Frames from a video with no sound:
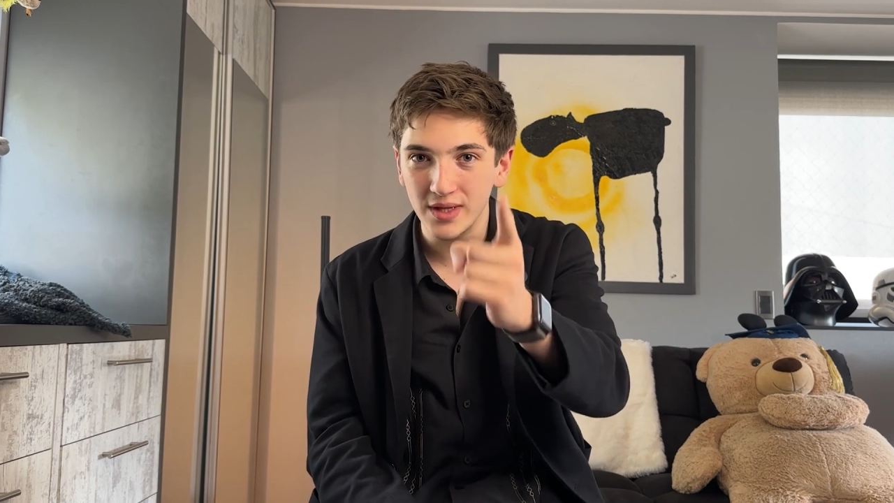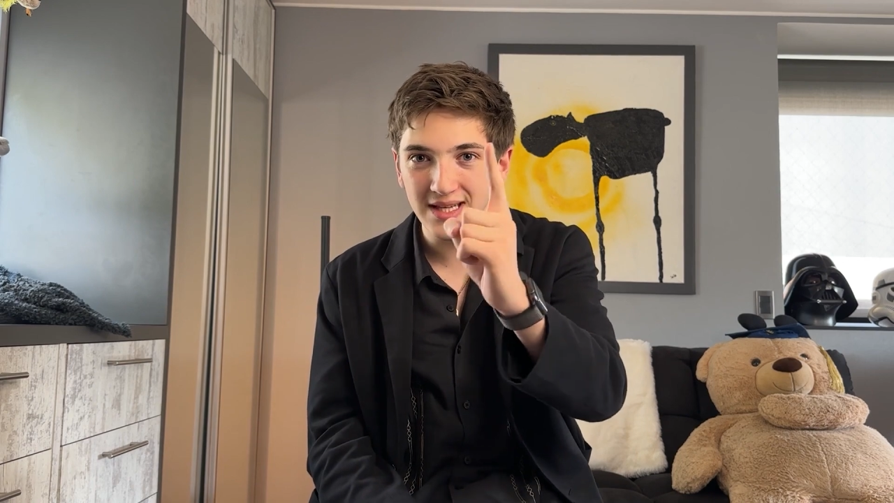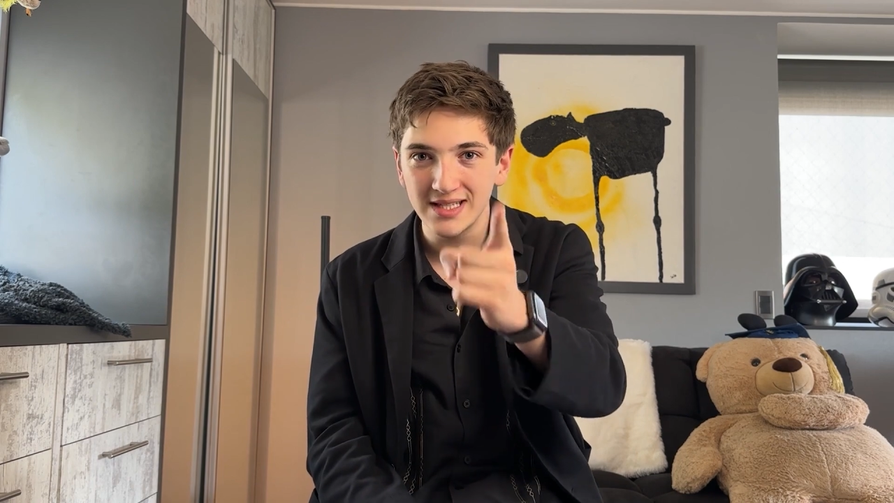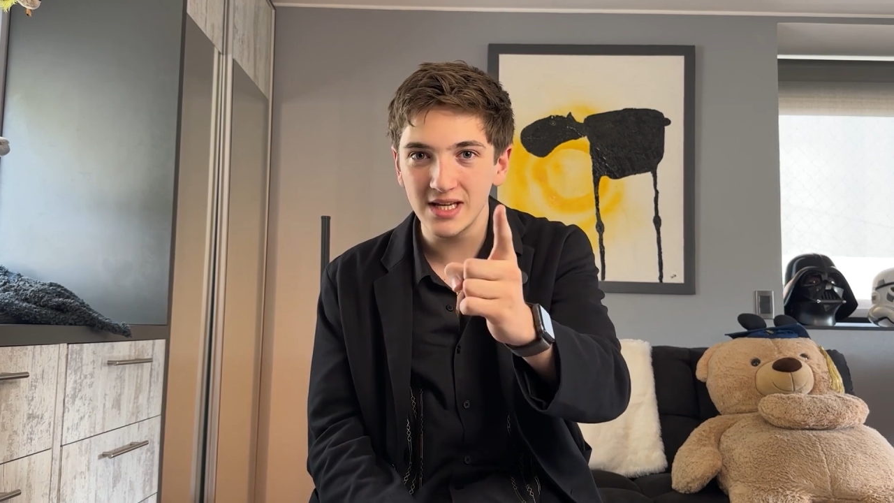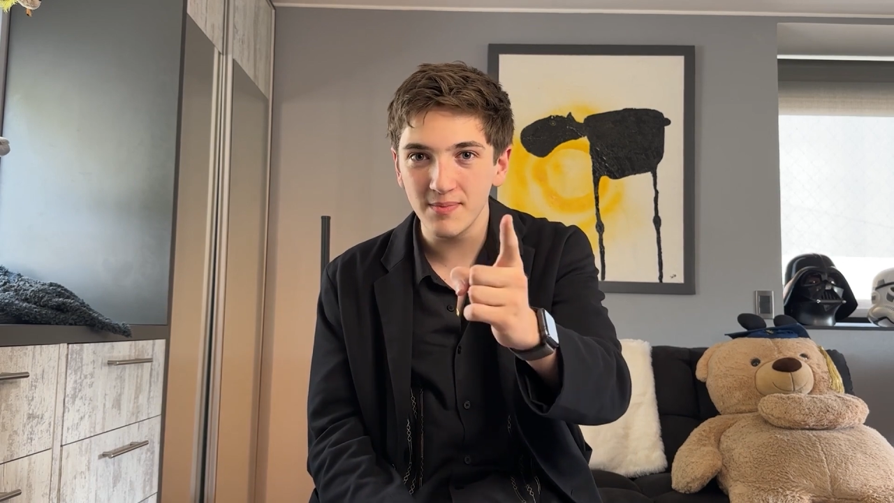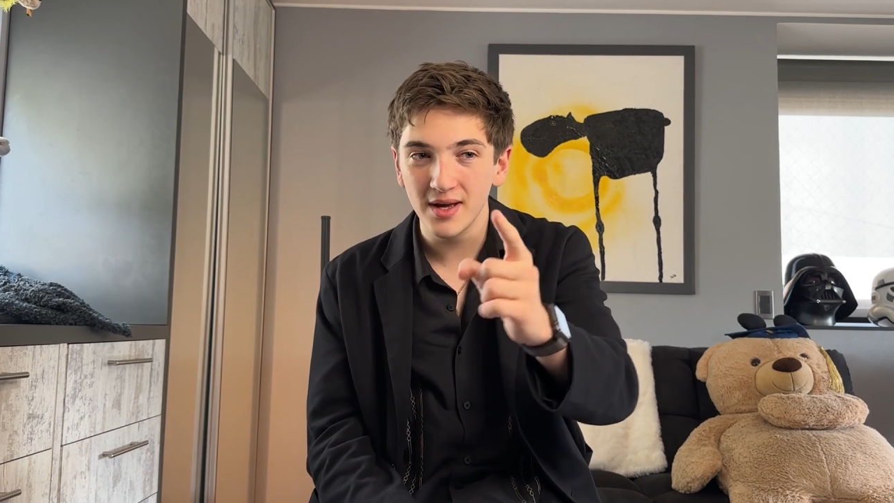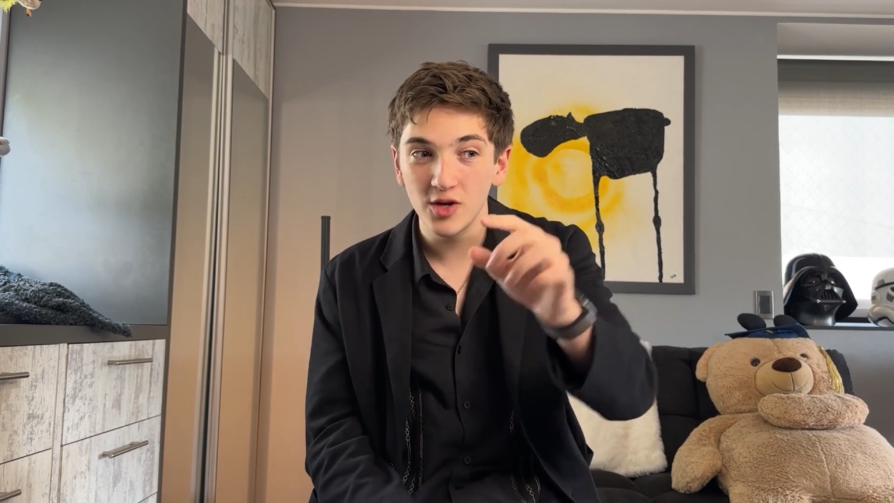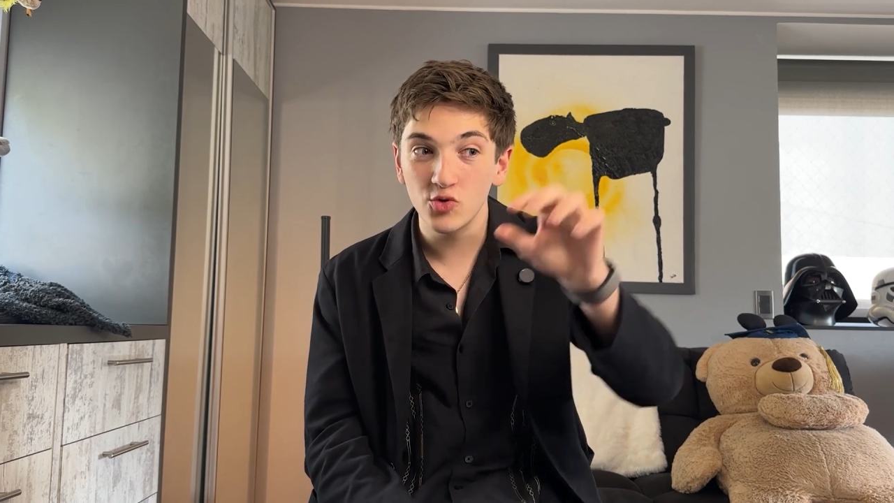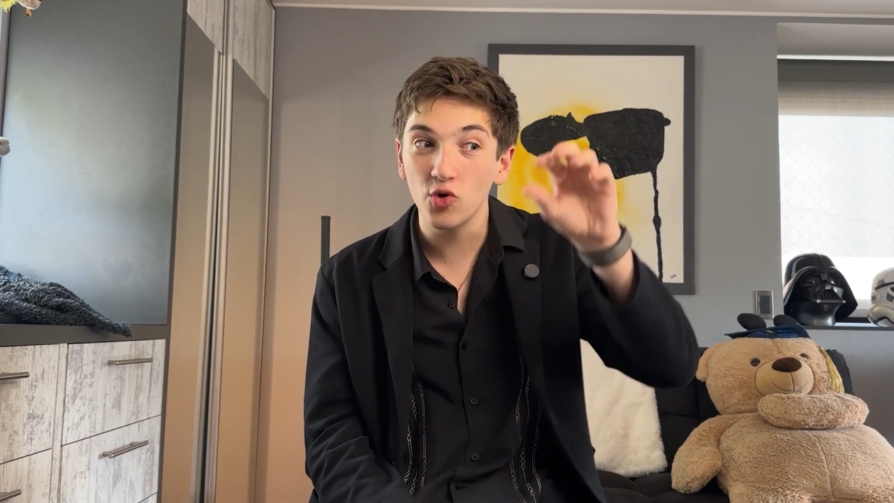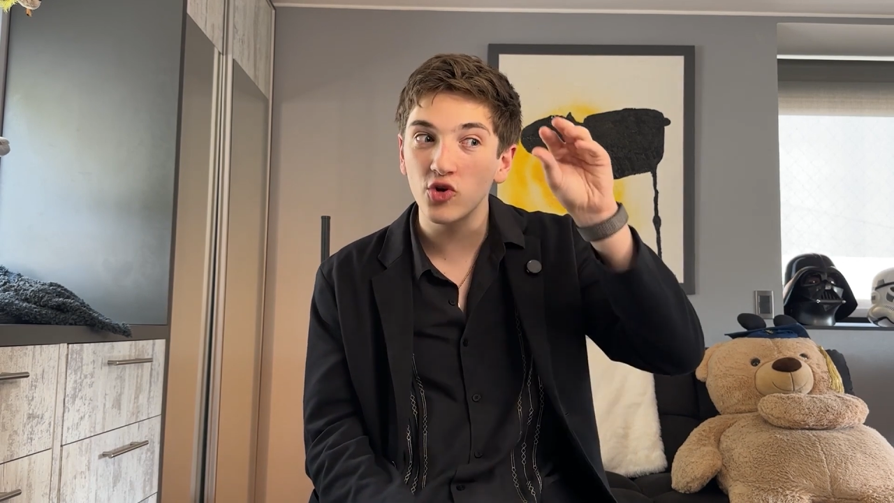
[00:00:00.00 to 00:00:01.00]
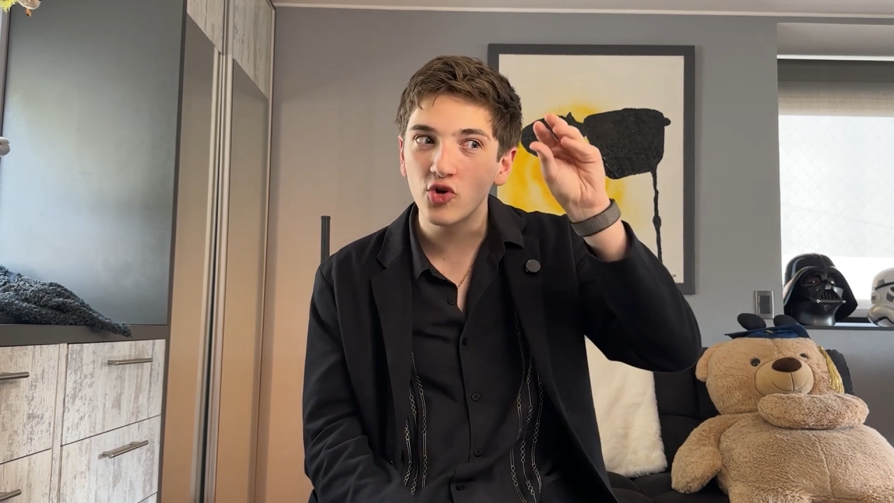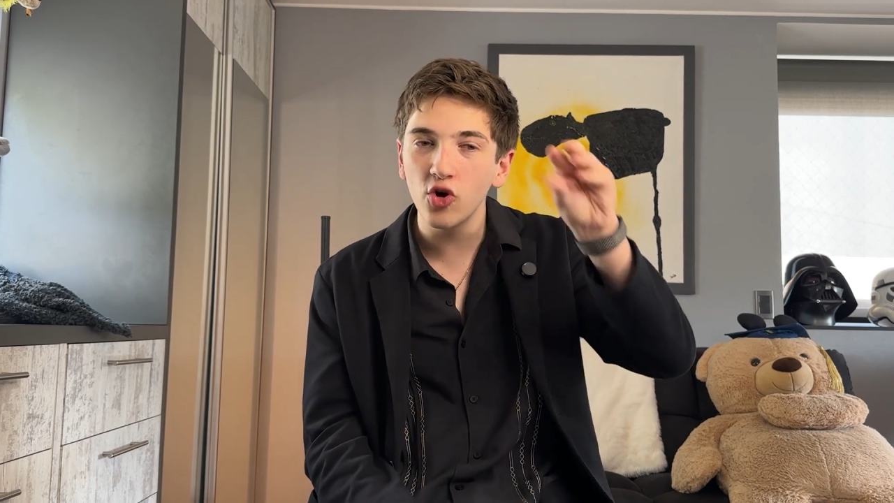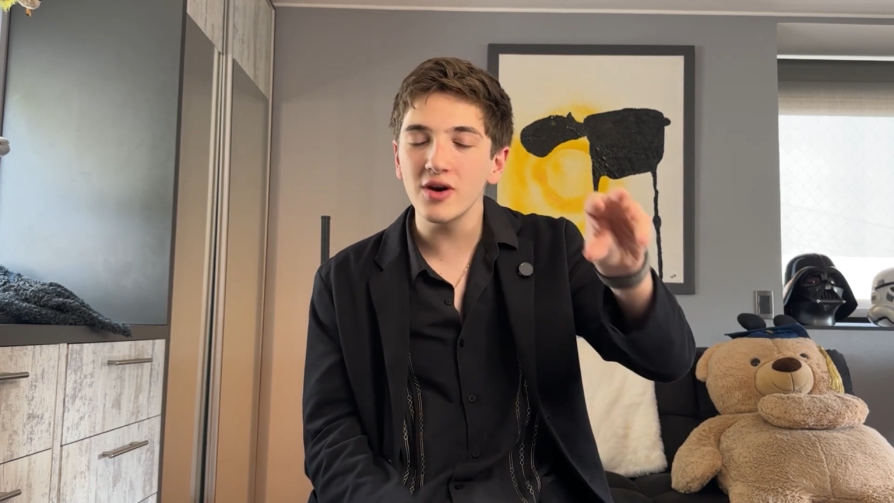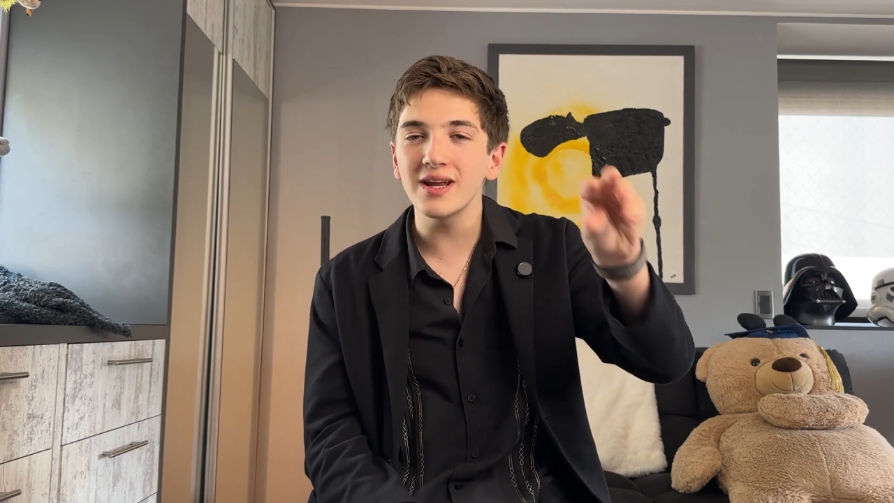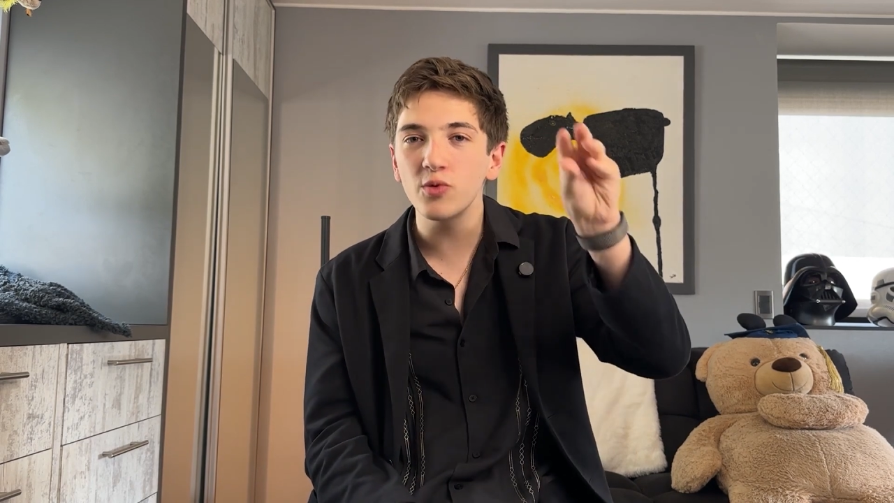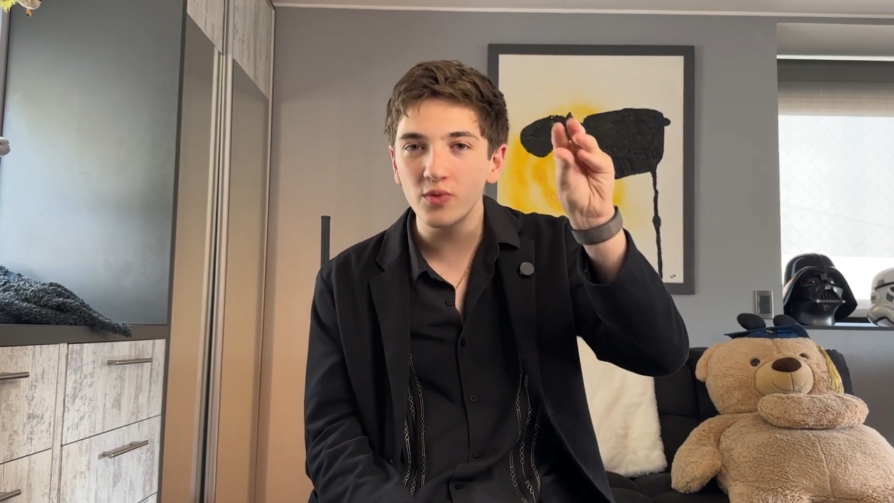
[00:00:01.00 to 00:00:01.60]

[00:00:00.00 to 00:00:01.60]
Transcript: really deep, you're gonna